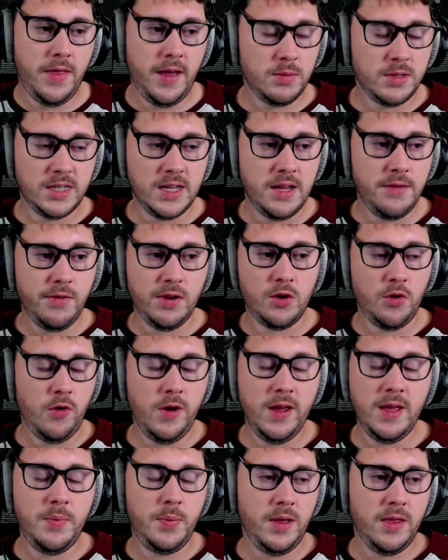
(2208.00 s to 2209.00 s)
that was even
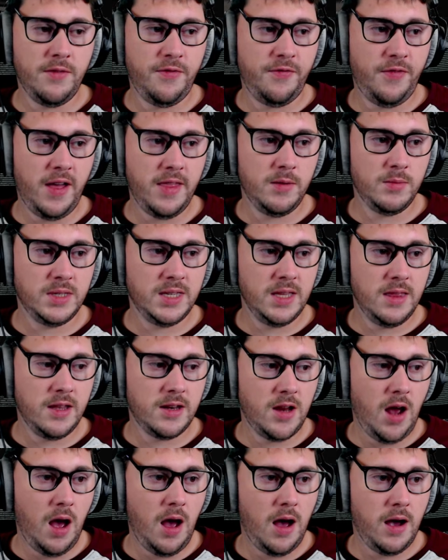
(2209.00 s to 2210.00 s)
creepier, the fact that it was in the
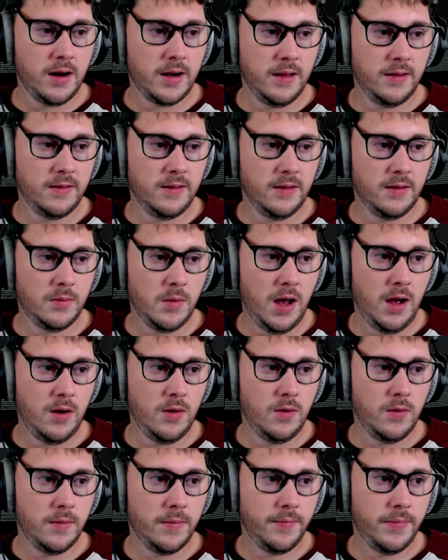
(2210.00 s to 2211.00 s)
darkness as
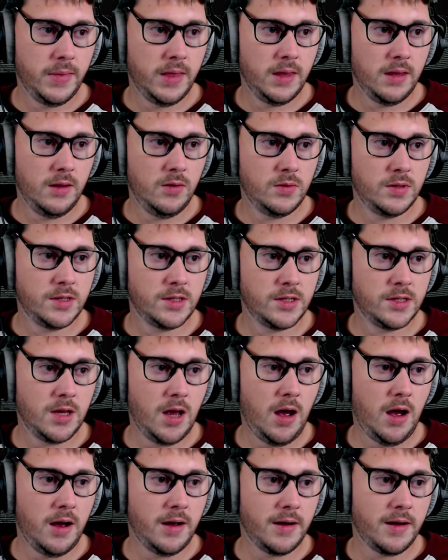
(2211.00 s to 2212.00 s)
well. You
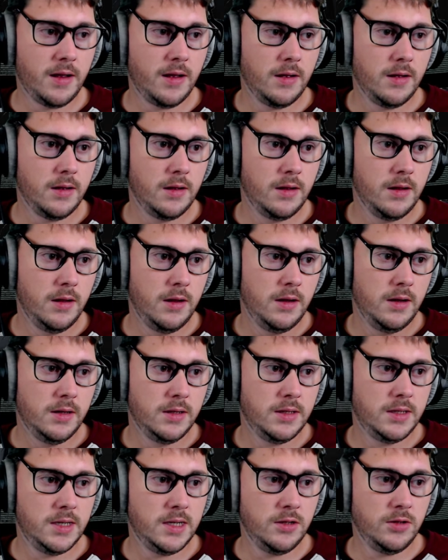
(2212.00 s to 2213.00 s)
suck.
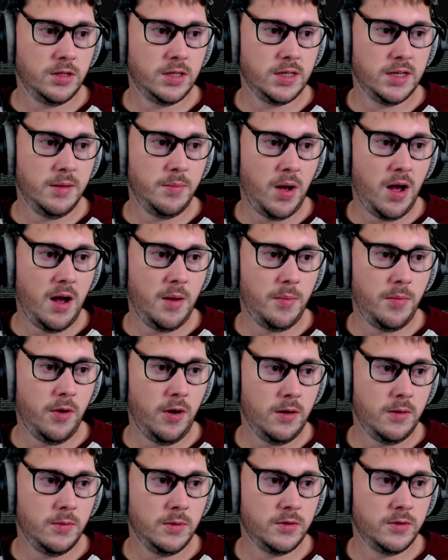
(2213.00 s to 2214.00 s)
Seriously,
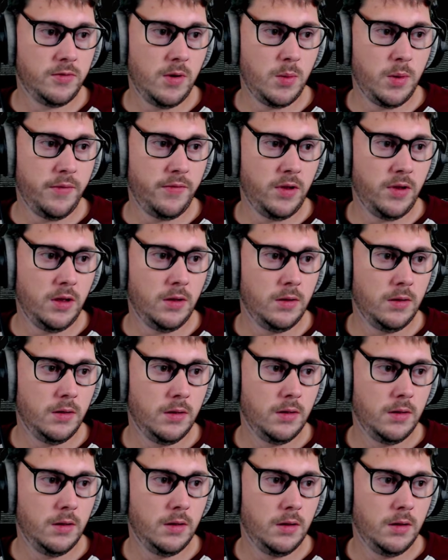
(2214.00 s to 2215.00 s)
Barbara, what's wrong with you?
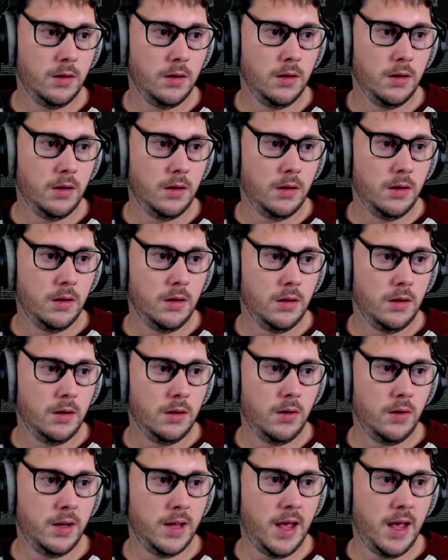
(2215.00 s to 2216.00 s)

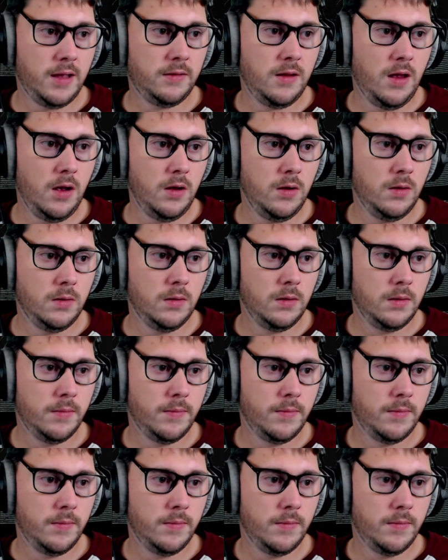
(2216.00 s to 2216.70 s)
Any Ecto?